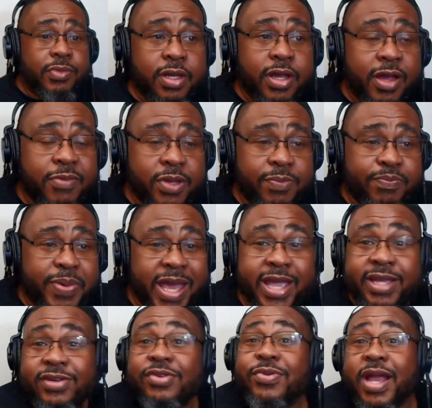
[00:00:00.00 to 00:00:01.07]
I've been
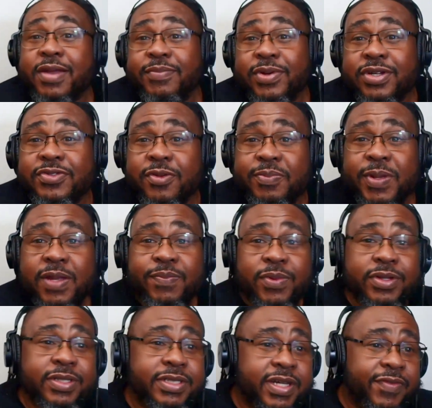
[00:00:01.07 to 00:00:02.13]
paid to write books for people
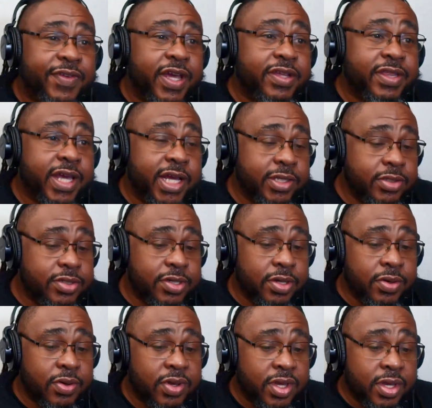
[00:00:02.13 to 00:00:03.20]
and stuff like that. And
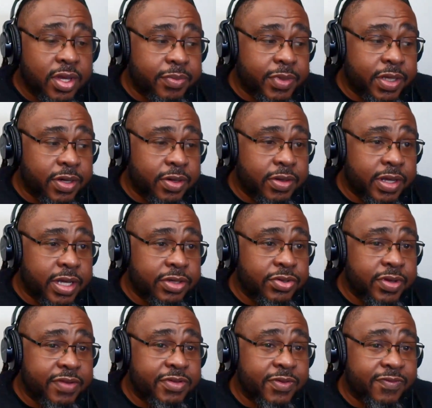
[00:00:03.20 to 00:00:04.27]
so, I do
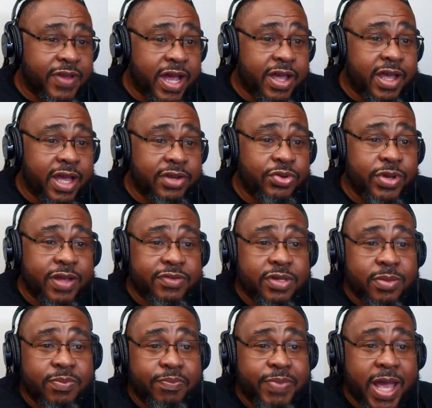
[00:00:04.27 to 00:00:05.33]
have some value. I do have
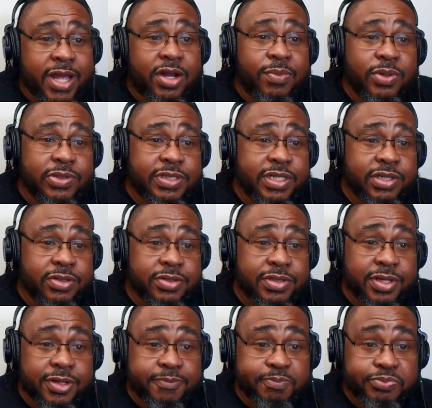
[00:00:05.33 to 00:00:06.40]
some bankable skills
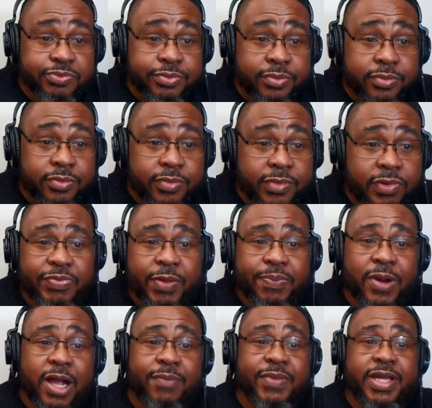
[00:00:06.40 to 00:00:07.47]
there. The
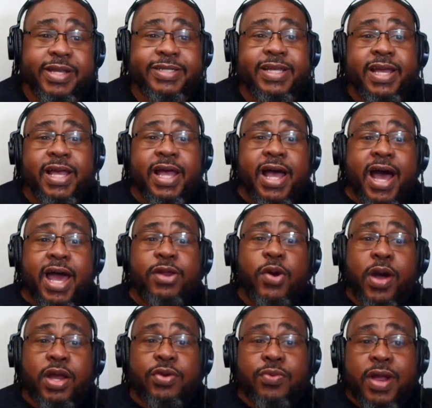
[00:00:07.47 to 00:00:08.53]
problem is, I know
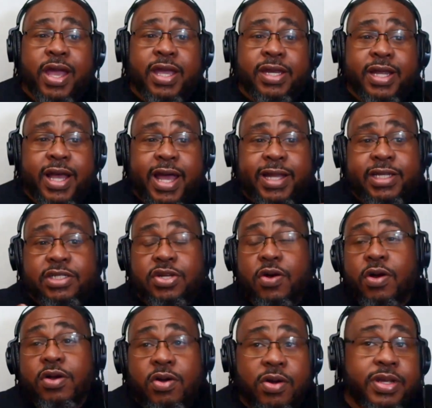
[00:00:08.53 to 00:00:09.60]
how to write. I could
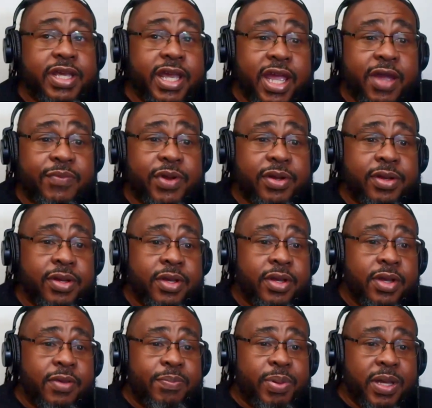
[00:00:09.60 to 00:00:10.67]
talk on camera,
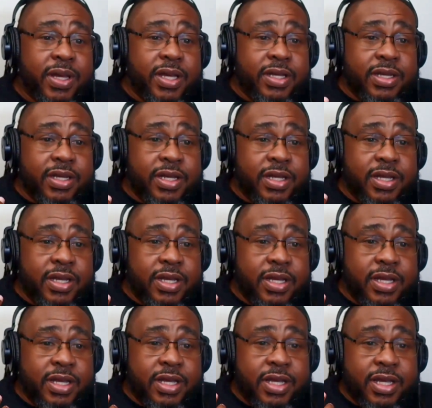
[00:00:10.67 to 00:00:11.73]
but
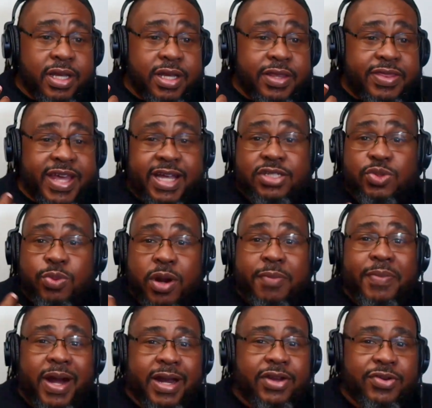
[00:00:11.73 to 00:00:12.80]
that's where
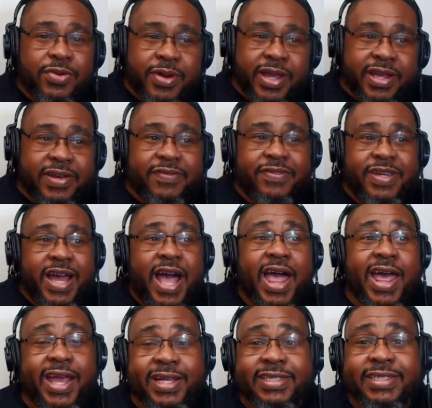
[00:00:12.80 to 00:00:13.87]
my creative
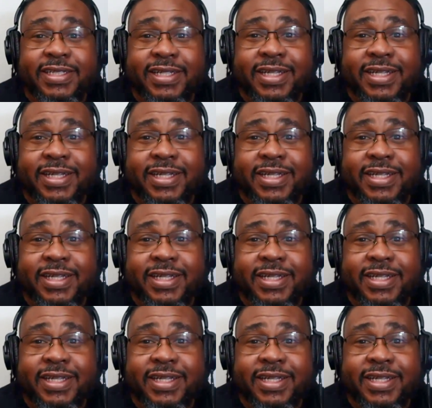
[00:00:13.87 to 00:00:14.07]
dies.